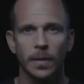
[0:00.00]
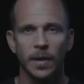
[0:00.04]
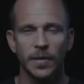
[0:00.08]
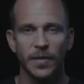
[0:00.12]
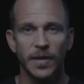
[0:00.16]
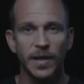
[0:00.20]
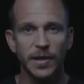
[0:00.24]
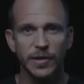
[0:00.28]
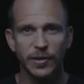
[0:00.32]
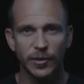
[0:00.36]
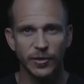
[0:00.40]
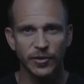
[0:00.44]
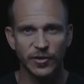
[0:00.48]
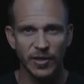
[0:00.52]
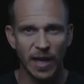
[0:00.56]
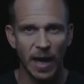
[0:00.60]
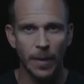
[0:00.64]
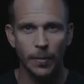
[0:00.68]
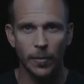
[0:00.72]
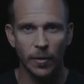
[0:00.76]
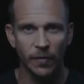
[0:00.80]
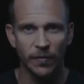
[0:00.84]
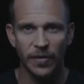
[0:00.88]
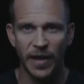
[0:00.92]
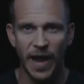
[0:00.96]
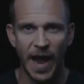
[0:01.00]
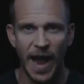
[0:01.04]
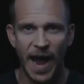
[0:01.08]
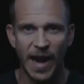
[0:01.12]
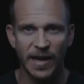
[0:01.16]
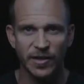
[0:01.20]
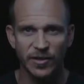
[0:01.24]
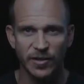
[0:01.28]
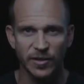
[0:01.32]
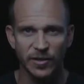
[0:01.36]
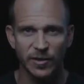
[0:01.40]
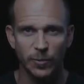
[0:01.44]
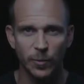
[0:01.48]
These are some of the
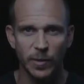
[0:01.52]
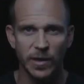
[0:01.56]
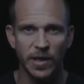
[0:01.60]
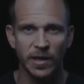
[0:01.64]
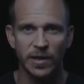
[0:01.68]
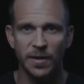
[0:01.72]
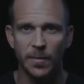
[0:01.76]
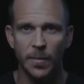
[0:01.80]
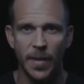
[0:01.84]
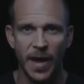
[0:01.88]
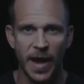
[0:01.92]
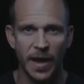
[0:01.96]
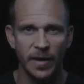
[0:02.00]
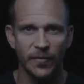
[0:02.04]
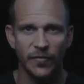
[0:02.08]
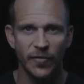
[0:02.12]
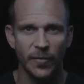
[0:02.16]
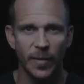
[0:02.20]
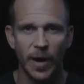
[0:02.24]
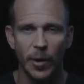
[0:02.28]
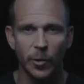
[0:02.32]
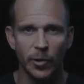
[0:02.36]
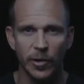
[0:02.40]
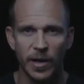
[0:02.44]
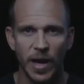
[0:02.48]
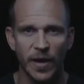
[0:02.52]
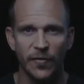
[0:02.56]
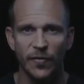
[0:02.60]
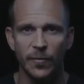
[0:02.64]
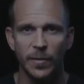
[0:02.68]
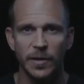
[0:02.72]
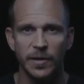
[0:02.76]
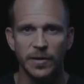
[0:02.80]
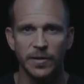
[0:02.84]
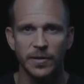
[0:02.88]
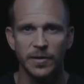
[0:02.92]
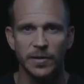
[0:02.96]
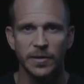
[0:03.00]
actions we can demand from our
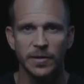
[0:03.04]
governments.